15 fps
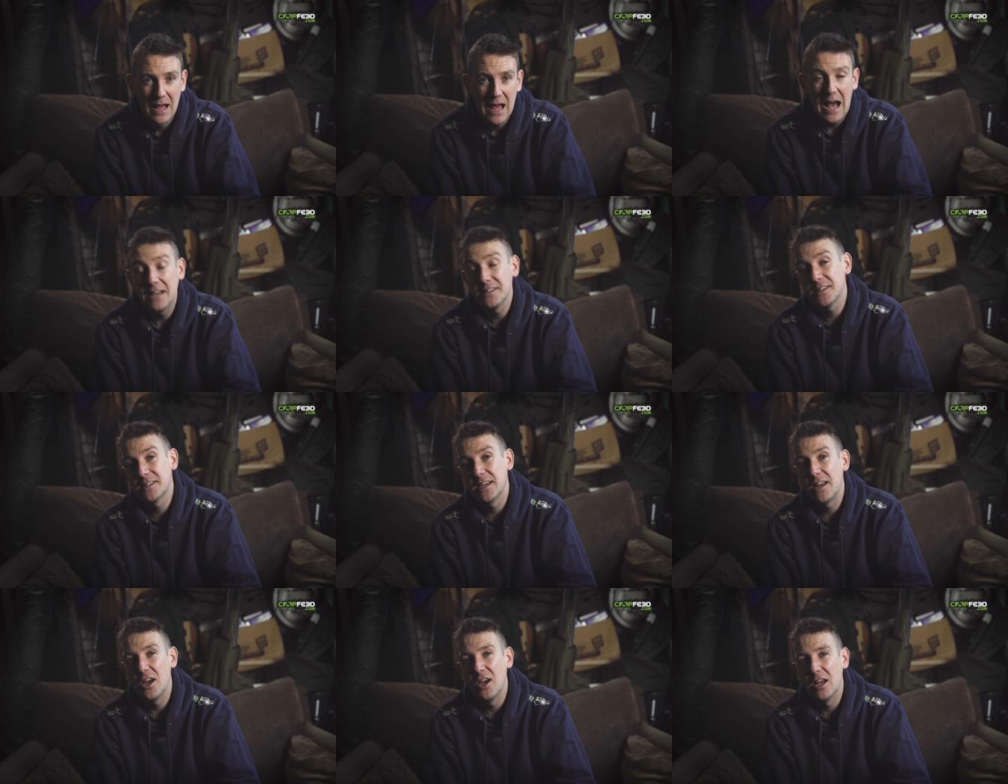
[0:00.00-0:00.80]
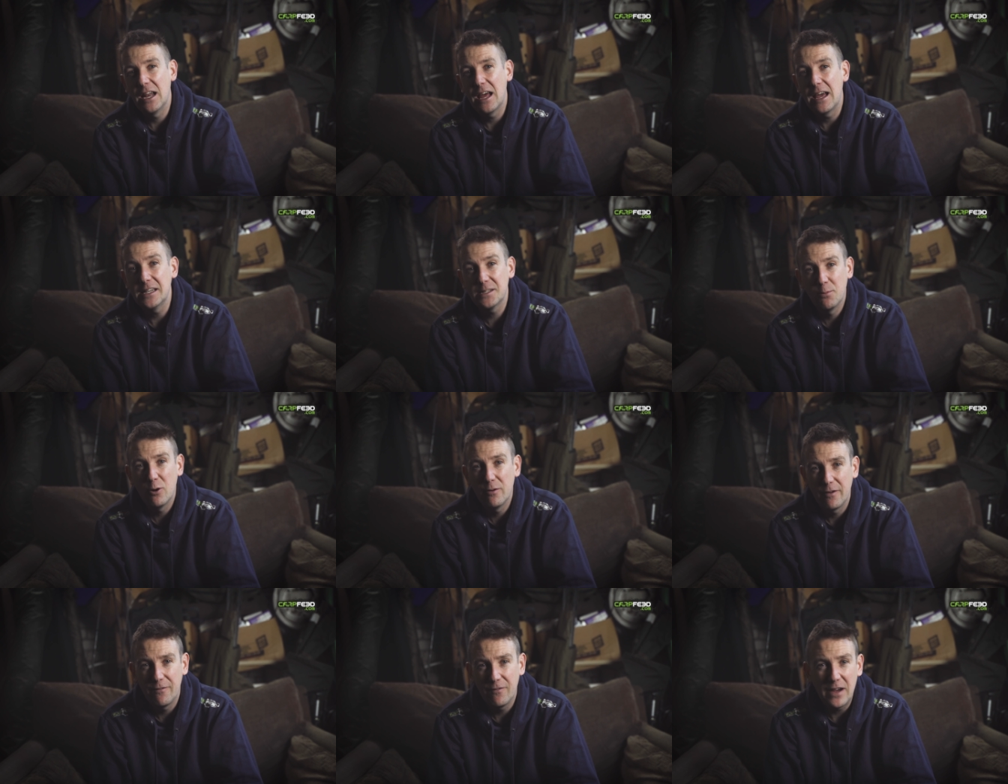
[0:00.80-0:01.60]
As I said earlier, it's more
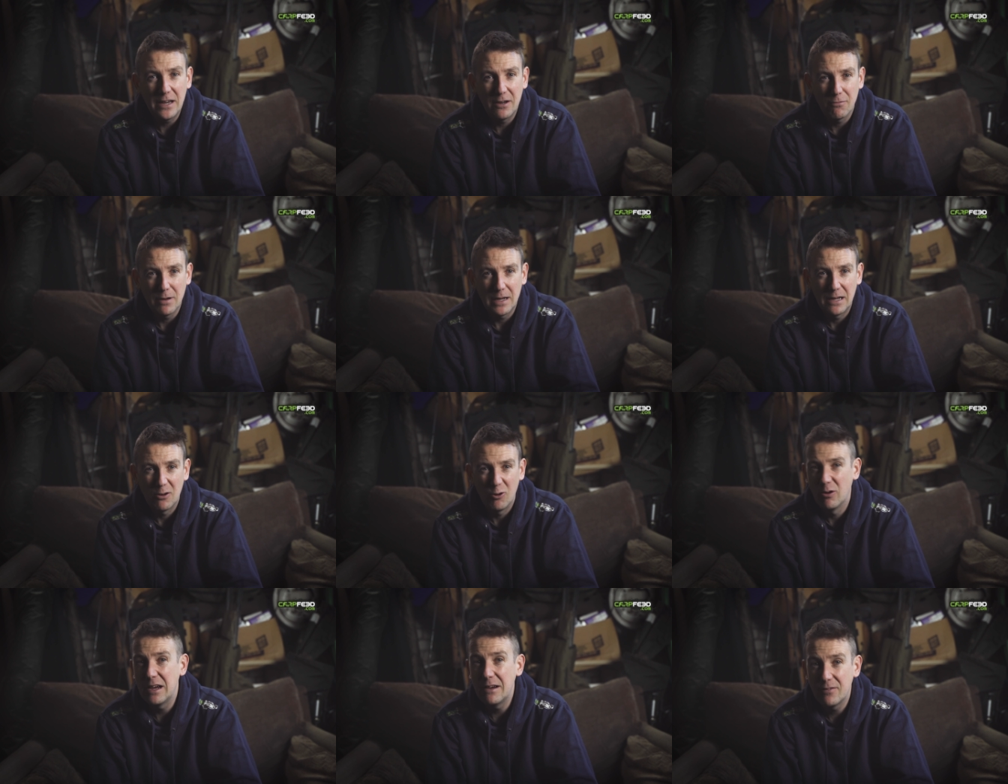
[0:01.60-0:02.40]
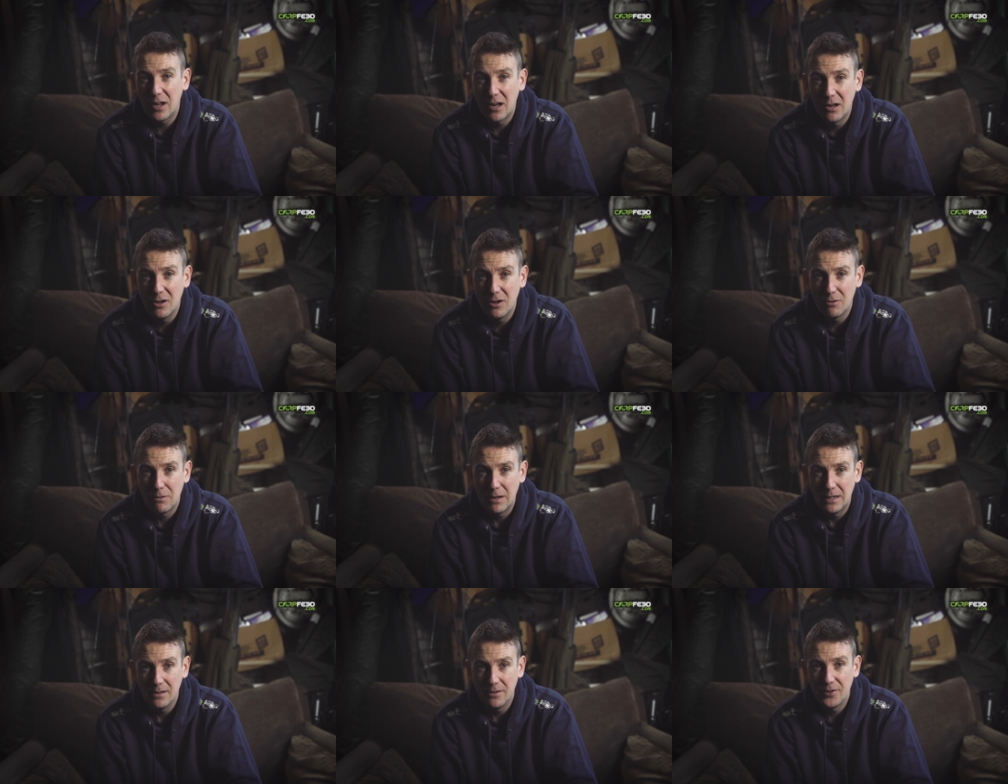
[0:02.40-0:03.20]
of a feeder reel or even a lure
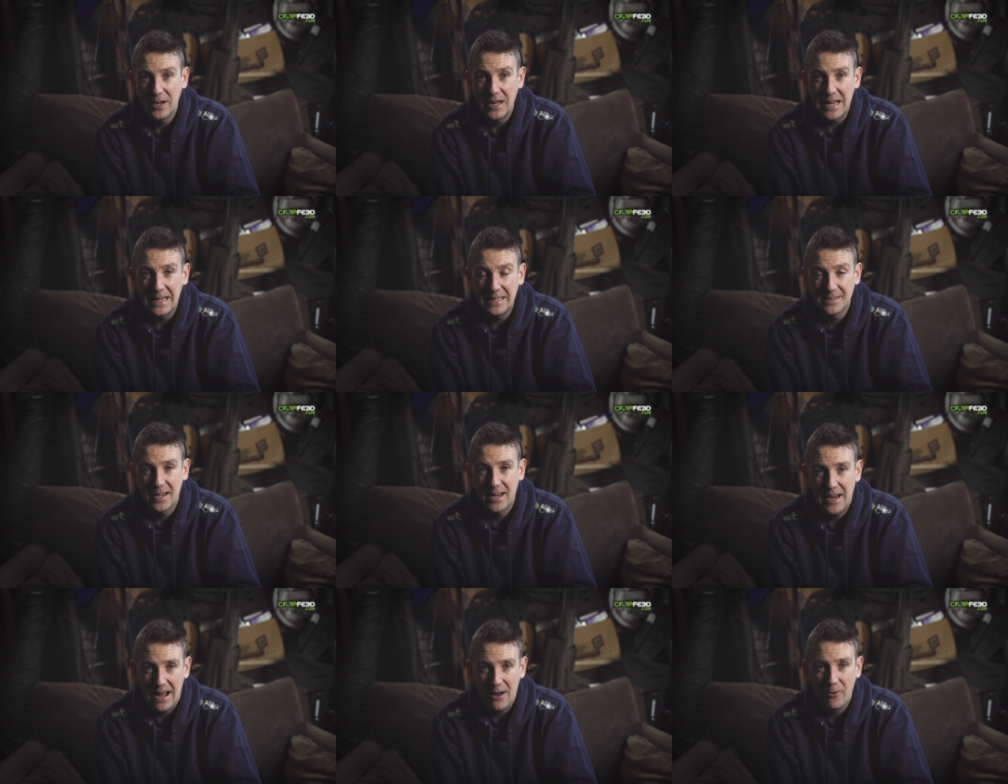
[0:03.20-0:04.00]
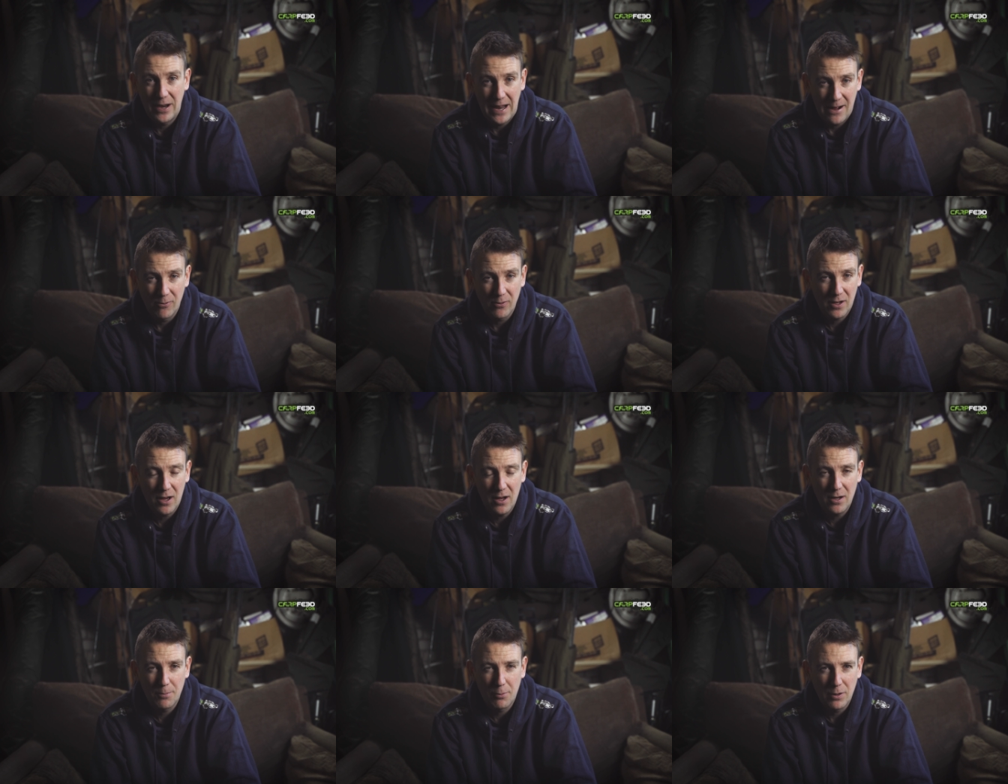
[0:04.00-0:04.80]
reel than it is an out and out
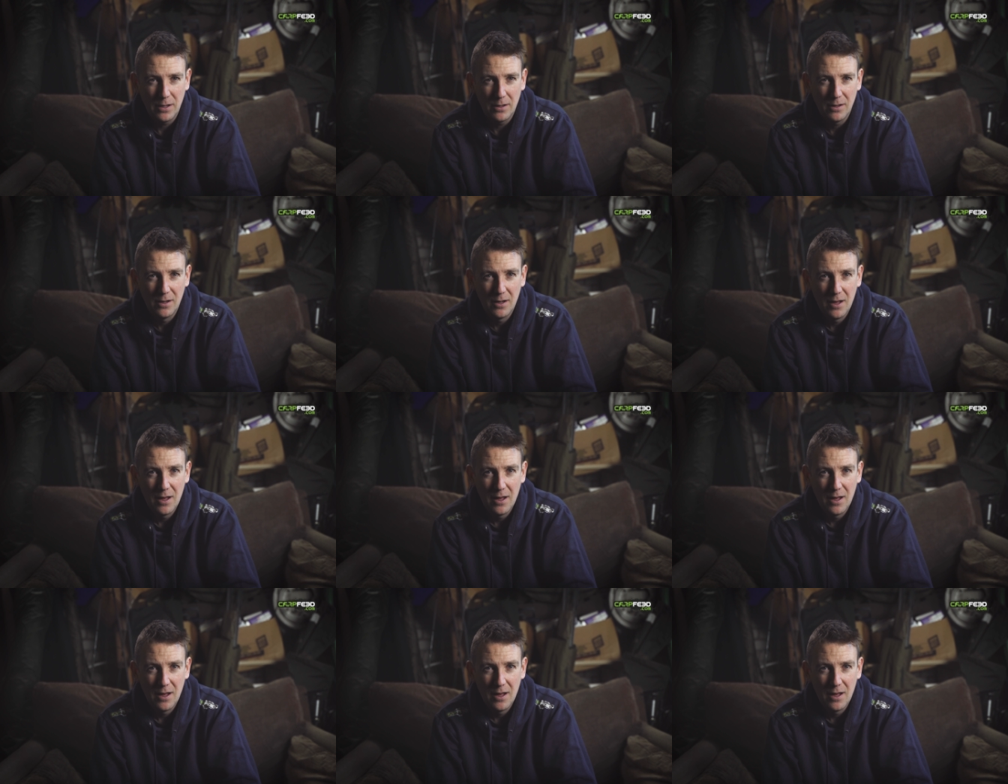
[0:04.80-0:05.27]
carp reel.